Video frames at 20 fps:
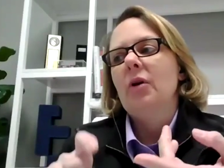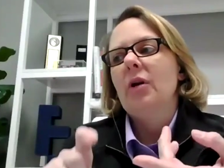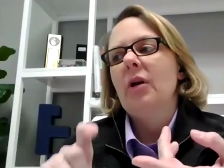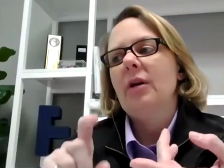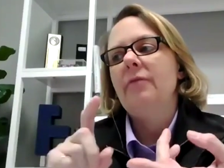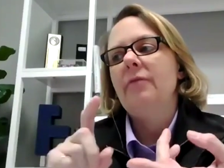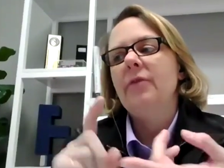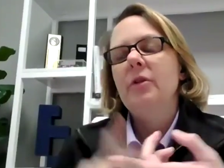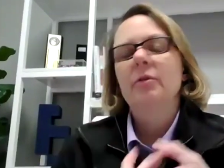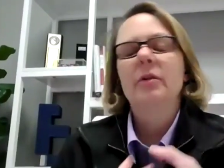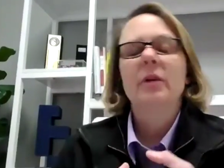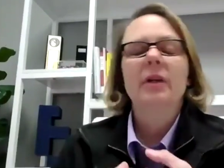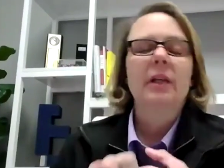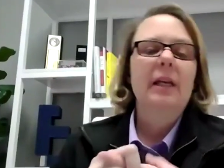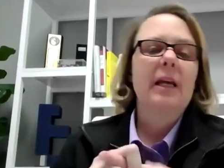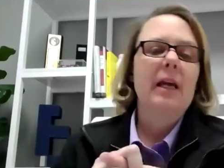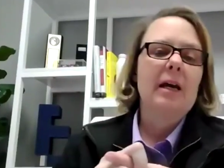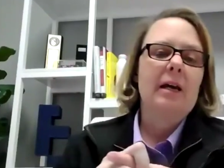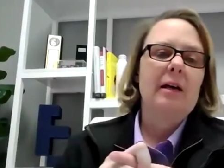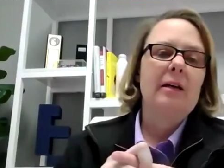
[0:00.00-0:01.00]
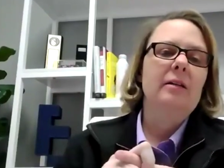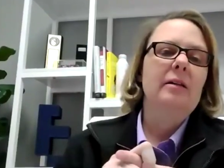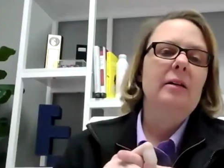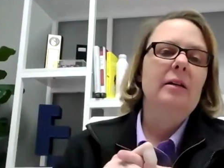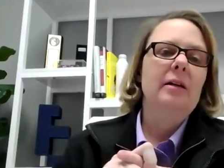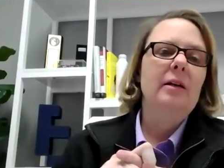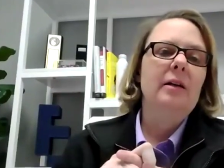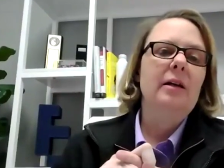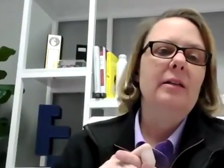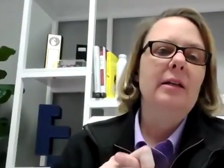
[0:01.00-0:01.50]
If you can get
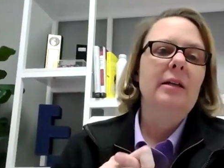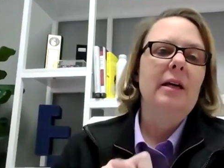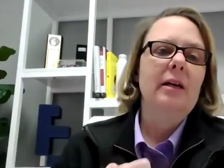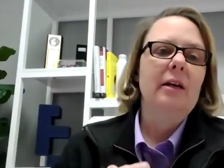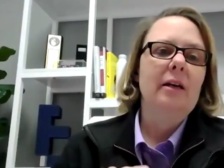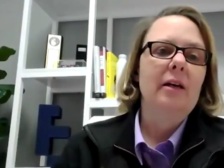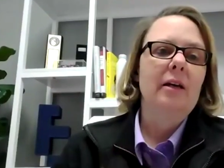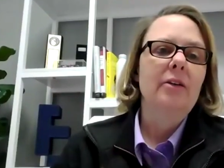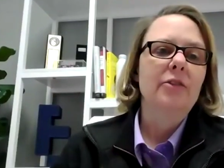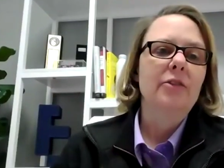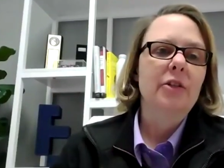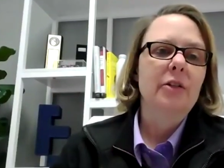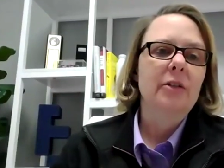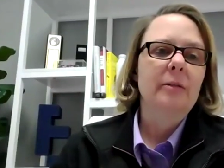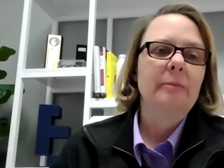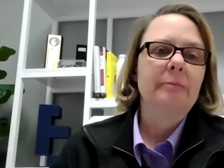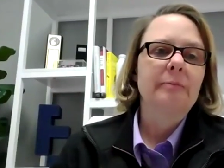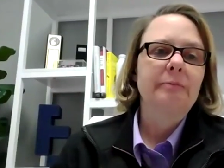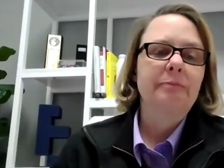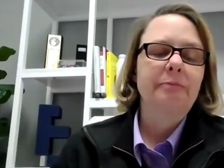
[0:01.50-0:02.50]
a data culture,